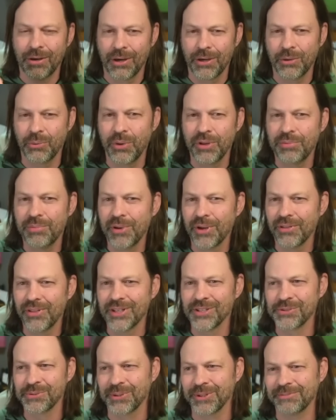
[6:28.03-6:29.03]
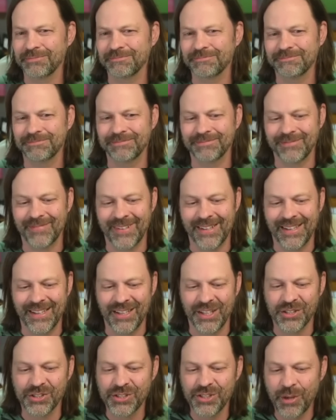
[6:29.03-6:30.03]
Are you with me on this one?
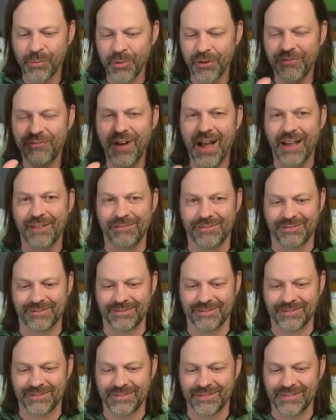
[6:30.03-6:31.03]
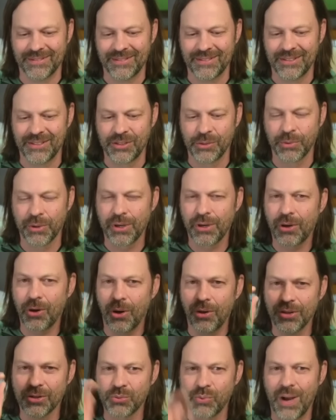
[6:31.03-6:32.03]
This is number five. So we're going to
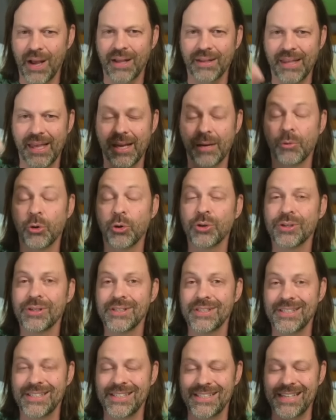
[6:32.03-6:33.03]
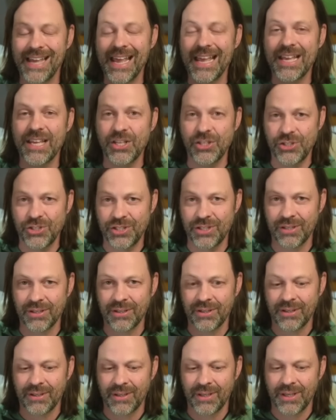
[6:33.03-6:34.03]
call this wild animal staged
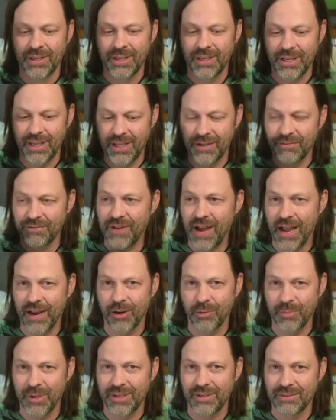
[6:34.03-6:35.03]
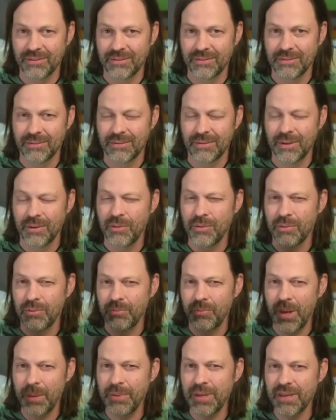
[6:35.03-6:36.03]
environment,
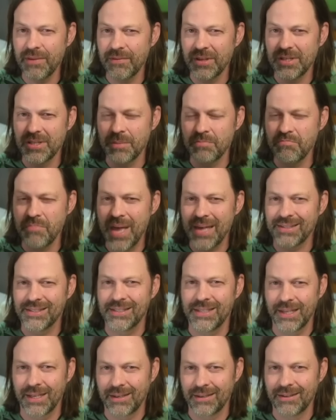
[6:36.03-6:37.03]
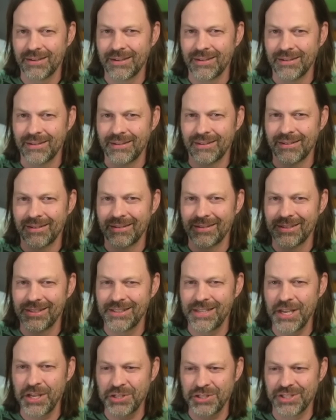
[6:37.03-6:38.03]
maybe even domestic
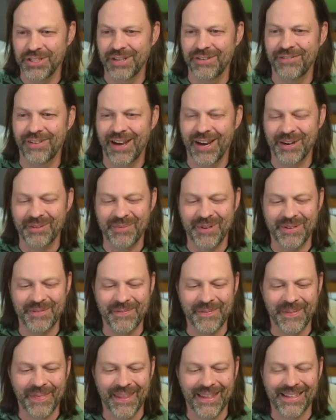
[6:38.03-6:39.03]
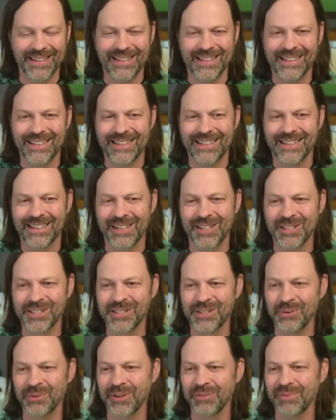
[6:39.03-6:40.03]
staged environment. Are you
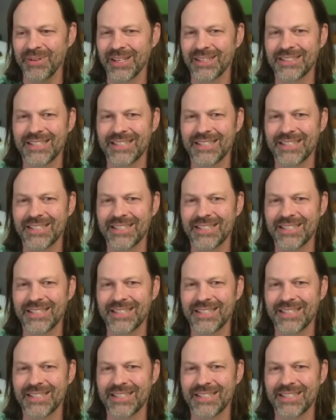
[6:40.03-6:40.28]
still with me?